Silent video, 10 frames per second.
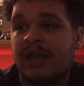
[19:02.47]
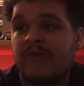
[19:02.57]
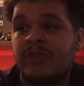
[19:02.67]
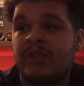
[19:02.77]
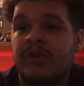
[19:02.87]
I
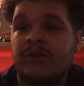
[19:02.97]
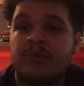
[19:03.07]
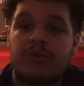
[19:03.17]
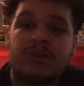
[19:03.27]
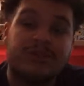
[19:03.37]
really only
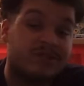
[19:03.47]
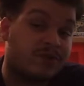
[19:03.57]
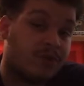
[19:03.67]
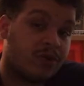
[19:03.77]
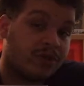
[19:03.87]
bought this
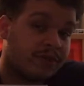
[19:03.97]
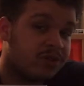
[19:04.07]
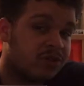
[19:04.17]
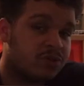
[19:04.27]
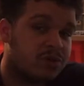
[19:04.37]
for the
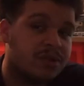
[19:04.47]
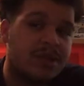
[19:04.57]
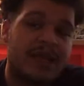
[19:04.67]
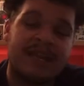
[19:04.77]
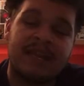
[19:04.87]
first
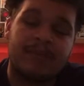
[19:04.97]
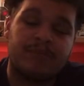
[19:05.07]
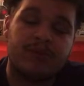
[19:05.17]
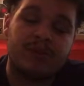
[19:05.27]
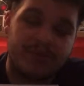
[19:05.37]
one, and I
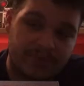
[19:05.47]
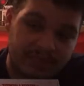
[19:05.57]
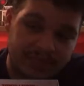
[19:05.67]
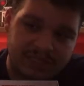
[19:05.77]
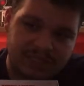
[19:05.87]
bought
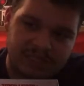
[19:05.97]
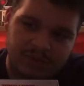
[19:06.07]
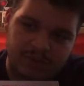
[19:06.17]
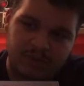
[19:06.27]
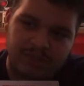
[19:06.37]
this
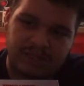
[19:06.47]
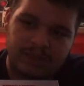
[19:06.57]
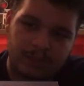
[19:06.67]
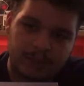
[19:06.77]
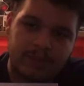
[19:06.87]
with the
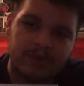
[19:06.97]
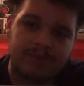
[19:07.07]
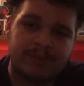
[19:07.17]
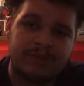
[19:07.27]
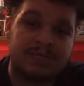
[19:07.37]
3
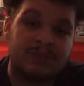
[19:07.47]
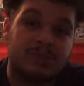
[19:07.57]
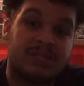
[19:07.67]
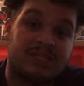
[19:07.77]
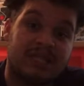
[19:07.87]
movies because it
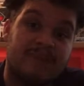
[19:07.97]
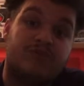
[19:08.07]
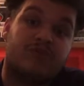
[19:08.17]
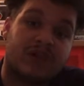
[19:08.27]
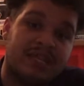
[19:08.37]
was the same
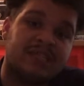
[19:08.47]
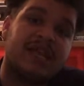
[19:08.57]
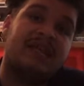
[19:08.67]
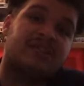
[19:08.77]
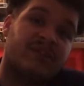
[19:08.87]
price
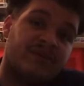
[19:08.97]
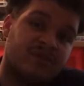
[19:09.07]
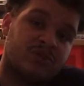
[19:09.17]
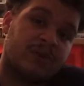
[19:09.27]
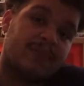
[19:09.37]
as the
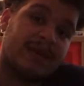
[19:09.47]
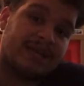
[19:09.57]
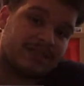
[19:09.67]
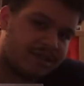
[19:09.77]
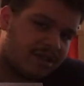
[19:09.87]
first one by
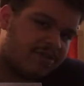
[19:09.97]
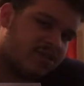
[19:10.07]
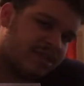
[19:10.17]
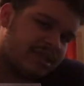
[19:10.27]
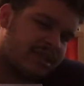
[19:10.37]
itself.
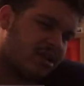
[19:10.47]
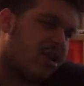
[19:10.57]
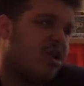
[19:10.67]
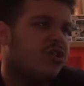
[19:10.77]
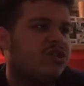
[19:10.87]
So I said,
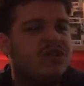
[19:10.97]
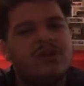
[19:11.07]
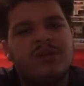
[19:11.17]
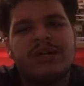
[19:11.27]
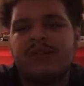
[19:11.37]
you know
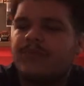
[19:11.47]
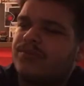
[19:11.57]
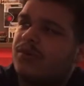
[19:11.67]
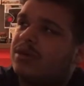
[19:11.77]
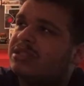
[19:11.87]
what?
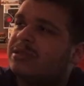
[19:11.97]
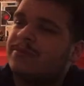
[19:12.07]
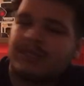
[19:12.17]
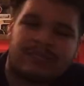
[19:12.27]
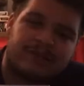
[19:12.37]
What's the
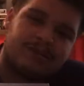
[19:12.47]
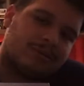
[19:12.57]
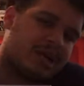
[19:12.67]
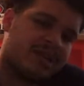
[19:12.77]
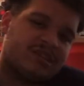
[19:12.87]
big deal?
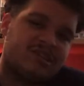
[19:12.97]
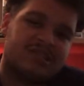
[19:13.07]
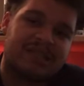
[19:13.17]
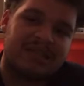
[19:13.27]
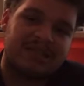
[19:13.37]
I can
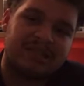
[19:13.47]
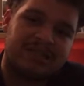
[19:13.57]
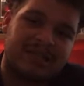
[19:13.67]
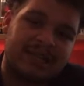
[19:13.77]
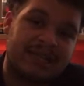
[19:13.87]
just get
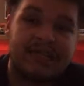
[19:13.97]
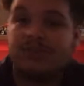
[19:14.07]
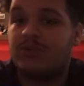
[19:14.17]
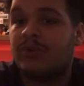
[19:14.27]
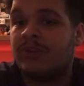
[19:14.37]
this, and I get
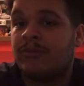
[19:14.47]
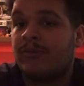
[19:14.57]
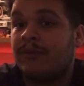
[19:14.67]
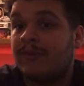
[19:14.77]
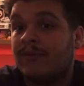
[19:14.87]
2 other
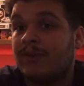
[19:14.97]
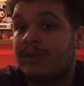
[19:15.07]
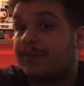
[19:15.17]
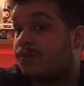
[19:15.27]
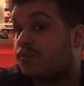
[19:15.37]
movies for
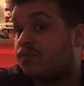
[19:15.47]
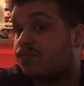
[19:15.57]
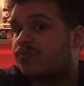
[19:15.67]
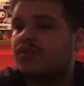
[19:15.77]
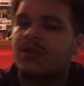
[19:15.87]
free.
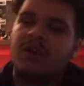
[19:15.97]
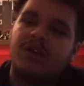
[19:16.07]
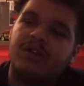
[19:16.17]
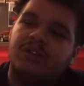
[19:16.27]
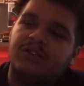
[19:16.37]

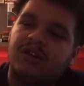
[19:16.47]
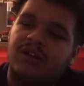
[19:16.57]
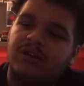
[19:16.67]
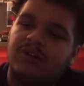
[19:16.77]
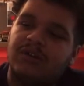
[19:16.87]

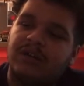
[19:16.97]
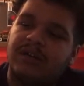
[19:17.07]
So